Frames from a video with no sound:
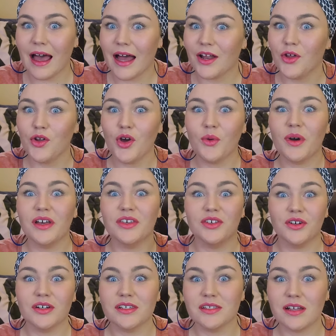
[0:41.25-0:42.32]
I don't know what
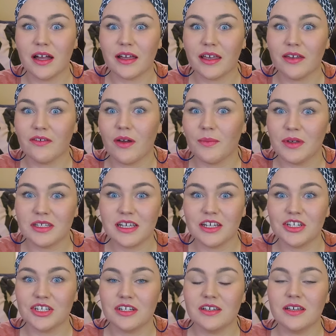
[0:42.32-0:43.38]
your snacking
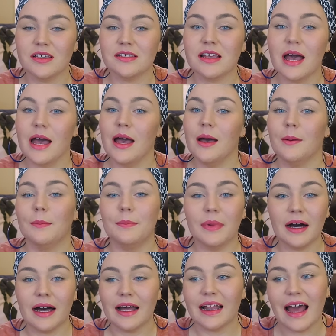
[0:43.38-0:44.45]
reputation is,
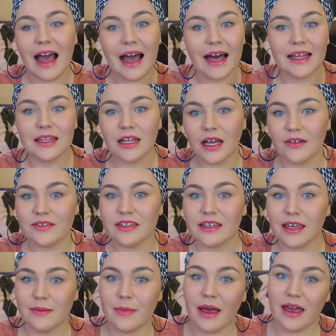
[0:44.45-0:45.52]
but I love to
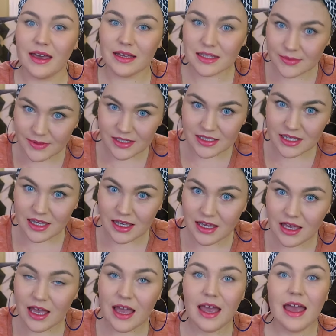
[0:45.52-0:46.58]
keep my hands busy,